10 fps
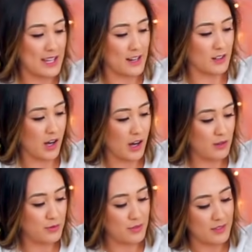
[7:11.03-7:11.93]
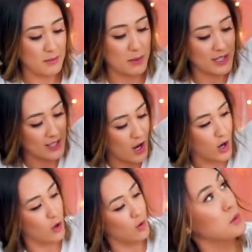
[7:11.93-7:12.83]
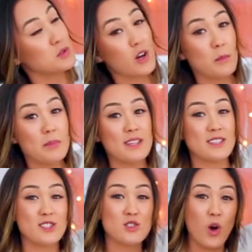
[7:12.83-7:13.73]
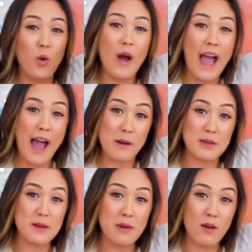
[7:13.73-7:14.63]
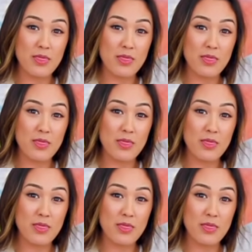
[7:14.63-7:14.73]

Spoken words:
Gandalf. But yo, Moose gonna be so happy about